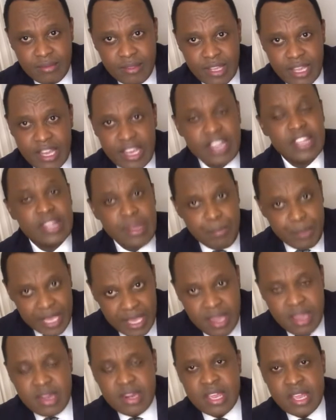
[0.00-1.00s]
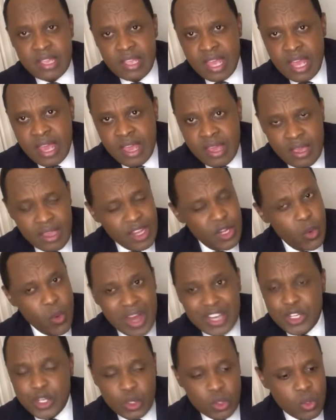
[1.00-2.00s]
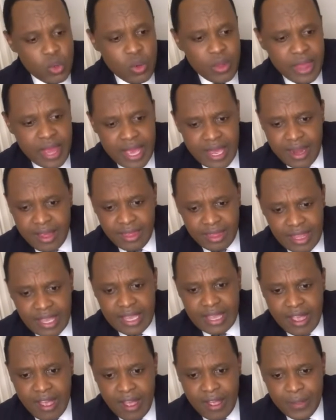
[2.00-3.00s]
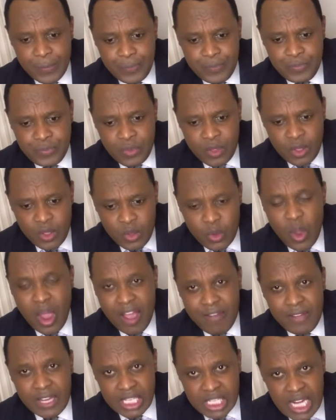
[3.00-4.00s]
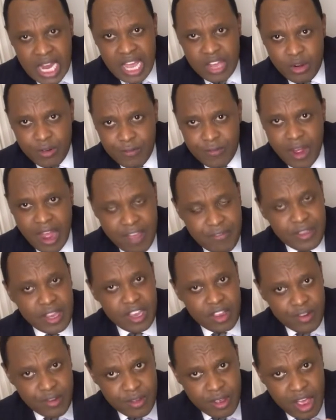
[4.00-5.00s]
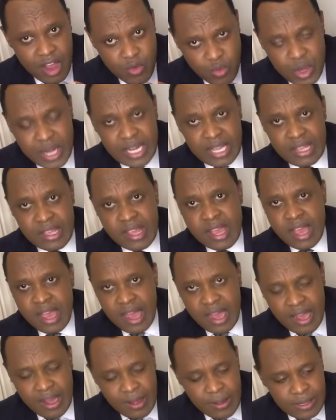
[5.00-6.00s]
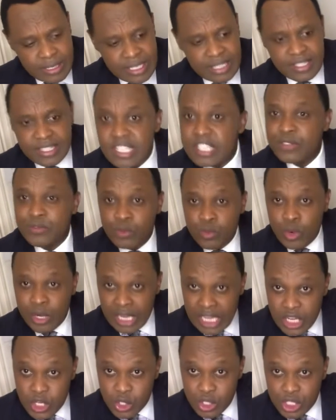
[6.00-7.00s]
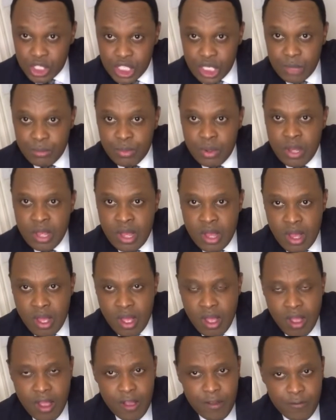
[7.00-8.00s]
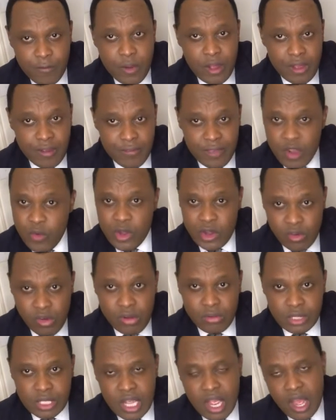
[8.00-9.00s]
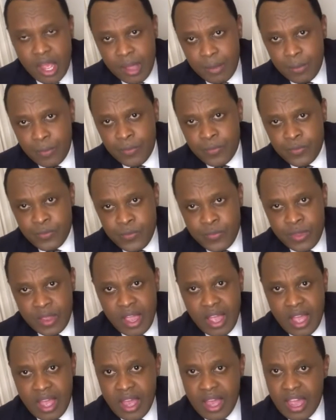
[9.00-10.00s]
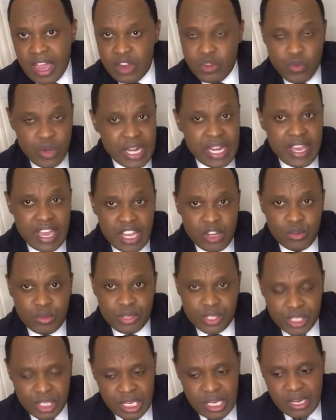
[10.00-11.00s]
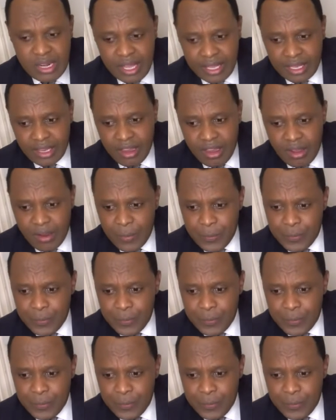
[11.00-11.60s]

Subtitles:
in the beginning. And once you do that, I think you have a shot of having a really successful relationship for a very long time. I really hate to see like